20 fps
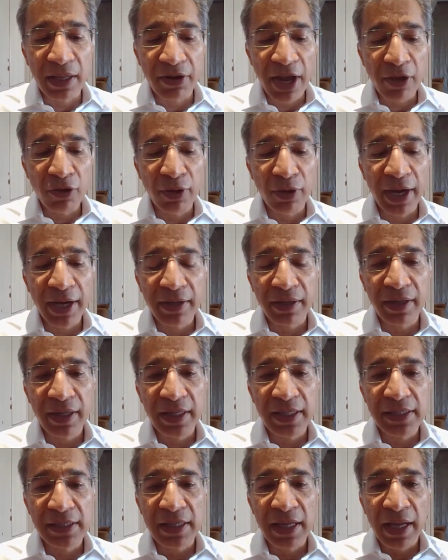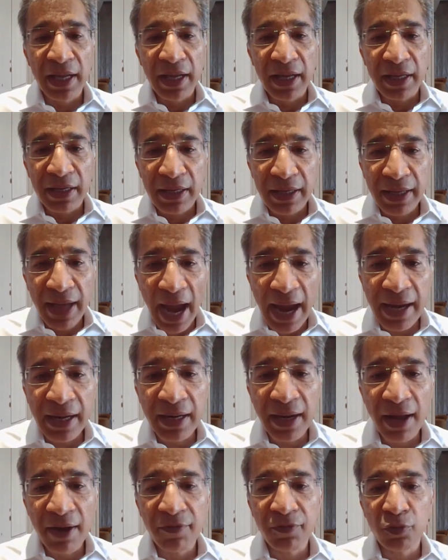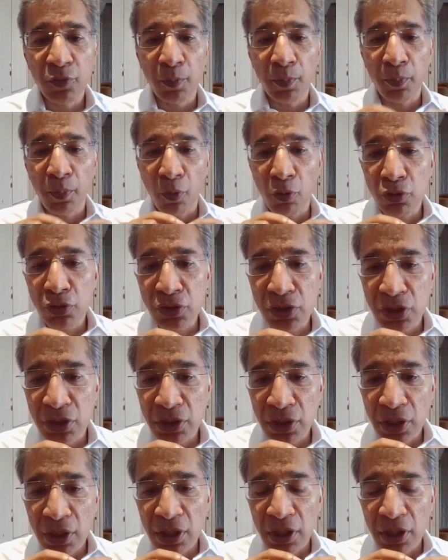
the regulator, is kind enough to post